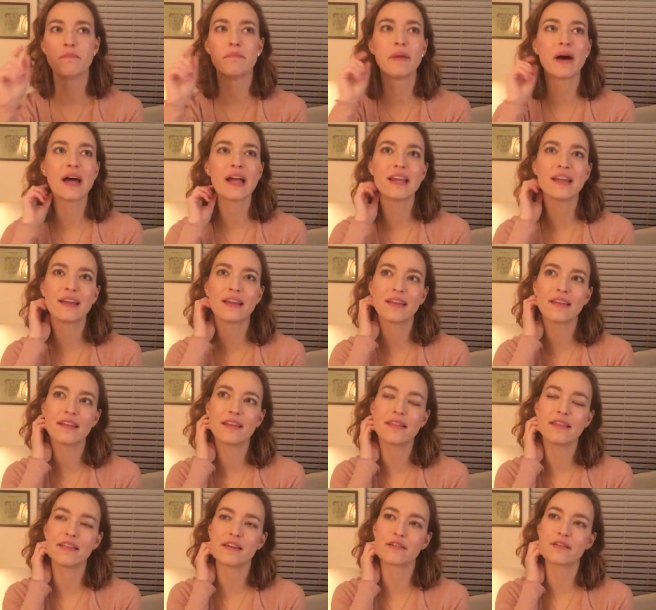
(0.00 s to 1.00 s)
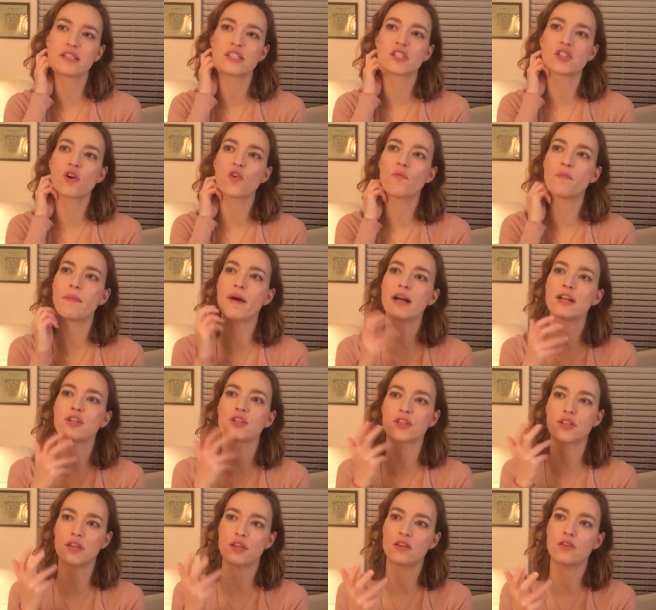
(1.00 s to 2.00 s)
but there is so
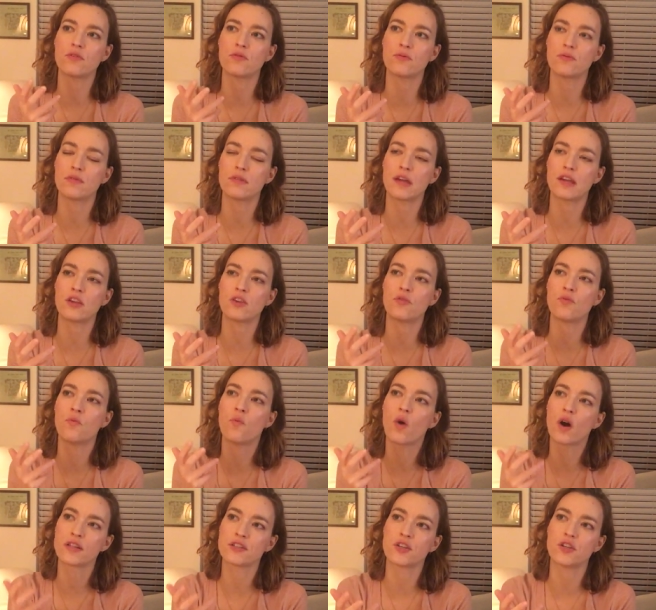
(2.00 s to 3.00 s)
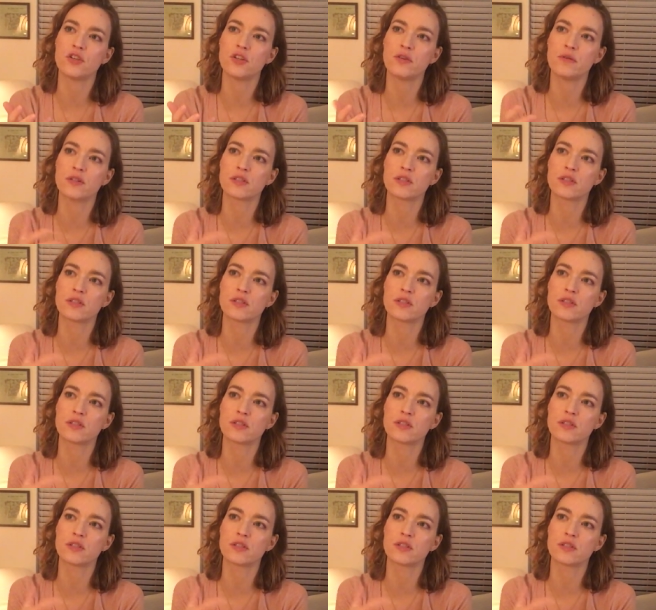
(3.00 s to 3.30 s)
much that you that you want to do.